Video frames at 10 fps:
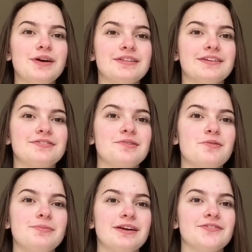weightlifting
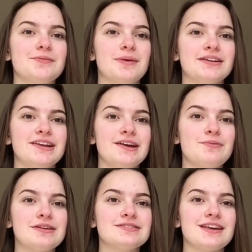will be every Monday,
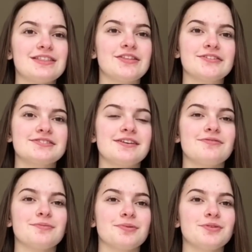Wednesday, and
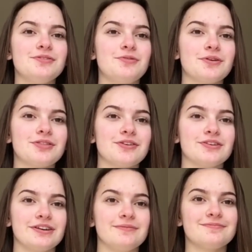Thursday from 3 to
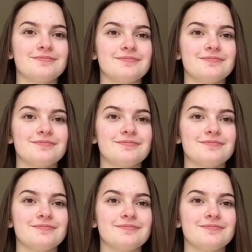4.30.